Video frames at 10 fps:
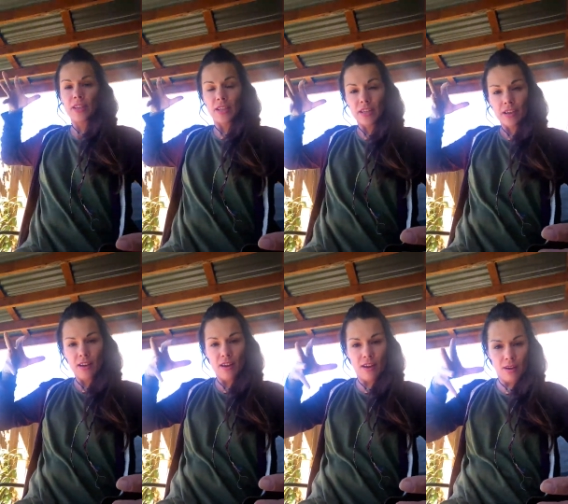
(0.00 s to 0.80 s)
now
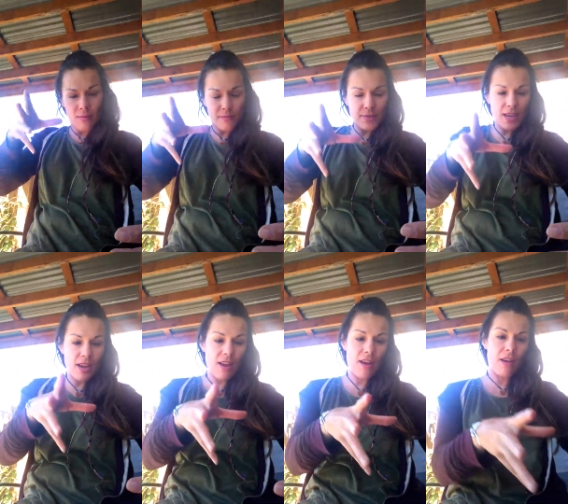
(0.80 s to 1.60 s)
calm
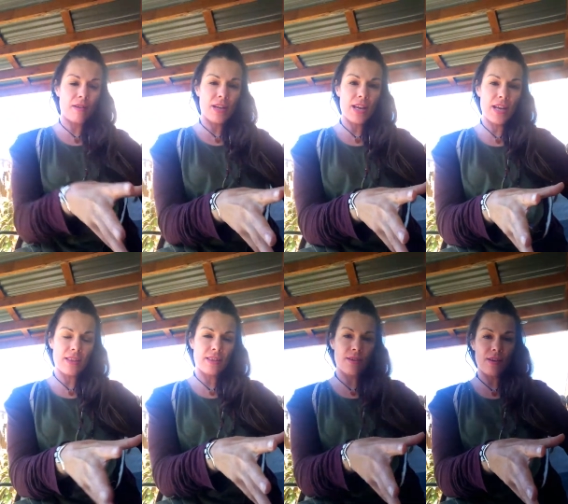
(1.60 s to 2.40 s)
down,
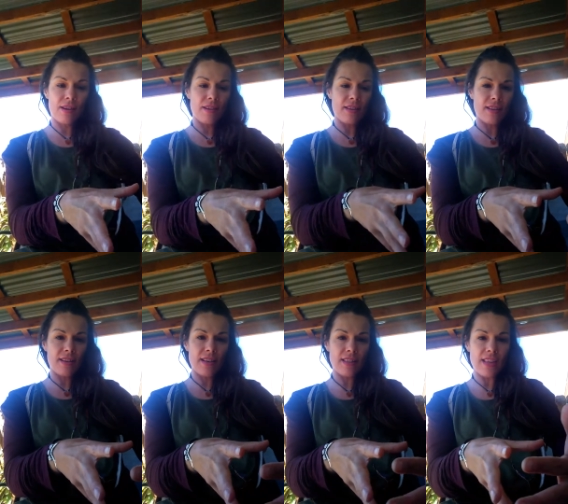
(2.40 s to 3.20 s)
hit the
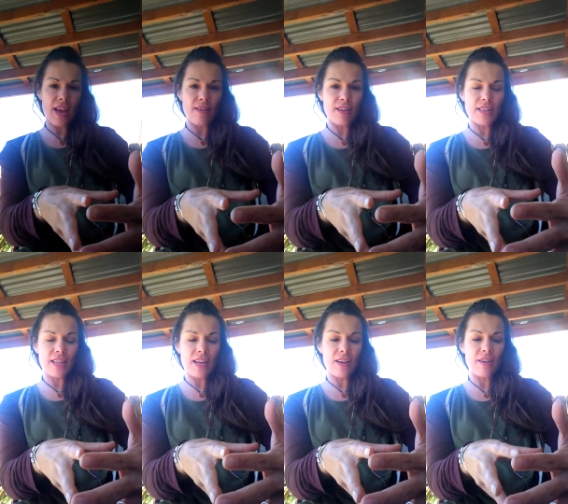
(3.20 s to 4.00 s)
hit that right
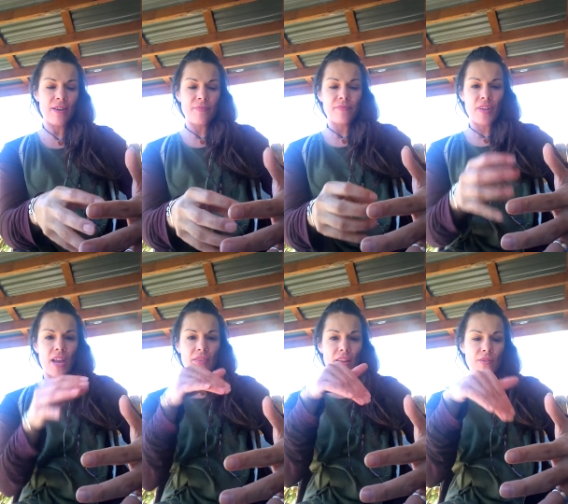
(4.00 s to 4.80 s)
there,
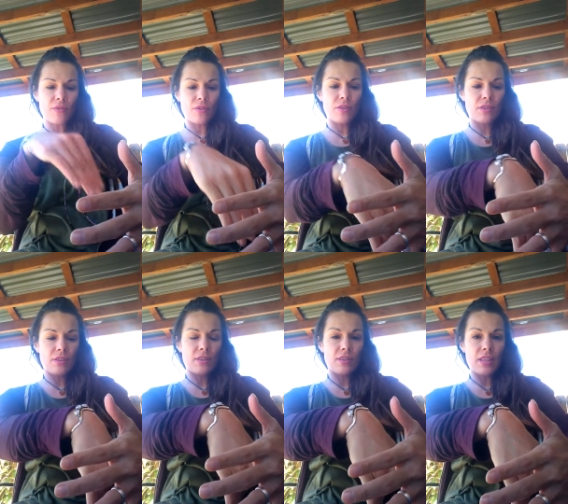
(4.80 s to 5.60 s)
and then
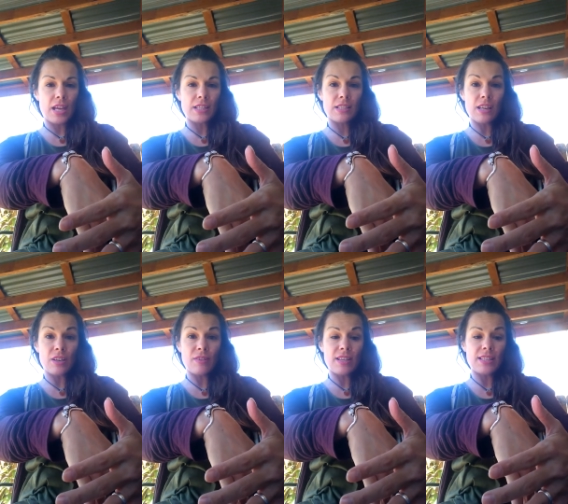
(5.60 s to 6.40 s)
that
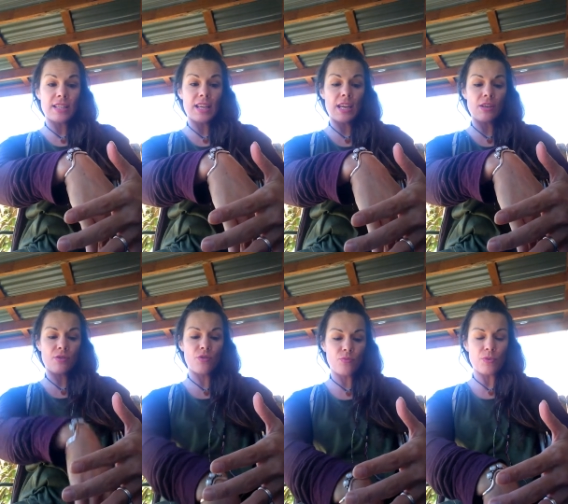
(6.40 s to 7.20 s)
sun rays and
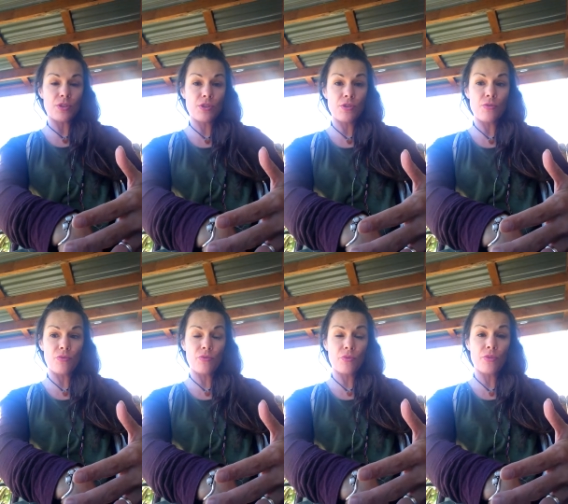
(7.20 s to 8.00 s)
heat will shoot
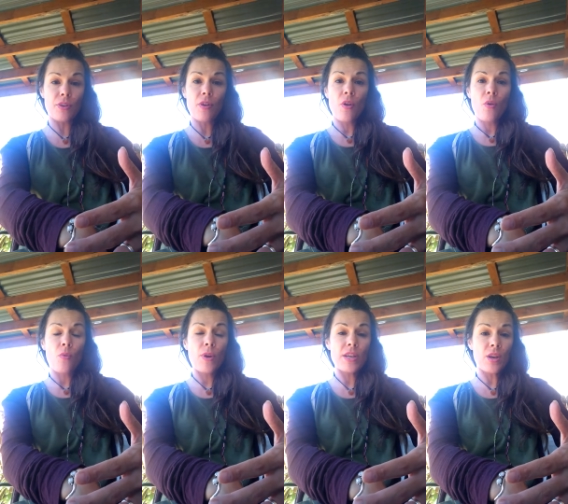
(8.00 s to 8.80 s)
through the
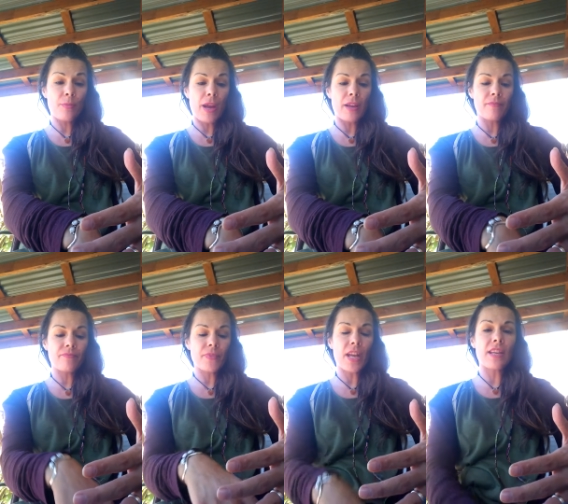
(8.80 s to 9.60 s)
window pane
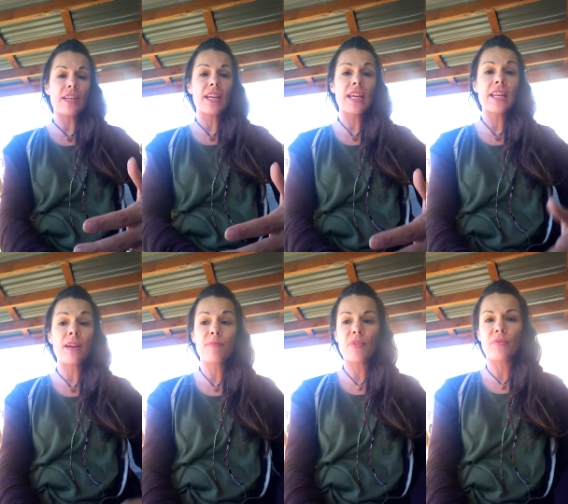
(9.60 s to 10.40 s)
and heat
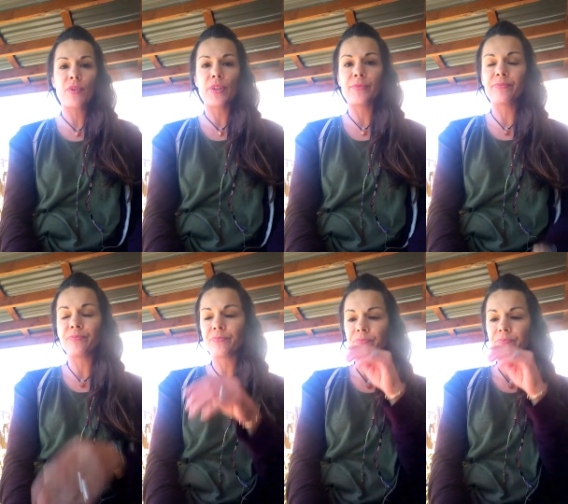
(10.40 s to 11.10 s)
up the food.